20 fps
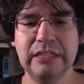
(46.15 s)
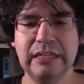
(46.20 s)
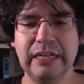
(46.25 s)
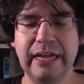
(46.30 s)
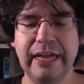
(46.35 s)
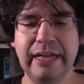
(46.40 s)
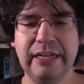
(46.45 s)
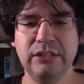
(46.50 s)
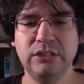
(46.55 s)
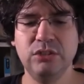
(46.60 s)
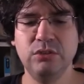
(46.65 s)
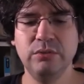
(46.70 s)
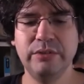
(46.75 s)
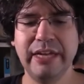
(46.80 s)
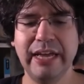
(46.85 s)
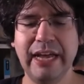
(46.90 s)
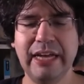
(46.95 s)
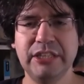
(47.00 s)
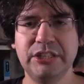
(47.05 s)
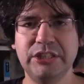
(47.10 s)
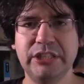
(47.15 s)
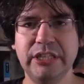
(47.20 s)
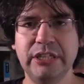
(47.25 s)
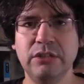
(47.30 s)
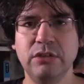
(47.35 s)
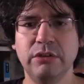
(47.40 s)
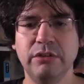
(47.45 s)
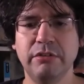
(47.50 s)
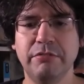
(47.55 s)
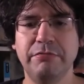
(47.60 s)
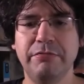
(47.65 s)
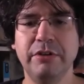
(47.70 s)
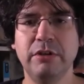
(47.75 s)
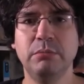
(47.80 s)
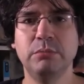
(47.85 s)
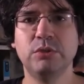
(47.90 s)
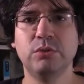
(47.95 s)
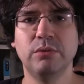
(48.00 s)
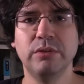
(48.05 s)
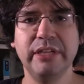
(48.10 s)
And to cash in on the
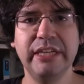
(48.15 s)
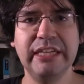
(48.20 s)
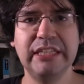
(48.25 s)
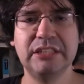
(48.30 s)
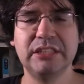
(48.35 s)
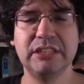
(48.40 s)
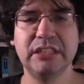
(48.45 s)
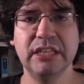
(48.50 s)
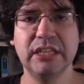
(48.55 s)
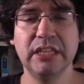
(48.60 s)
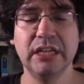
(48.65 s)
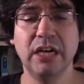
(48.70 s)
film's release,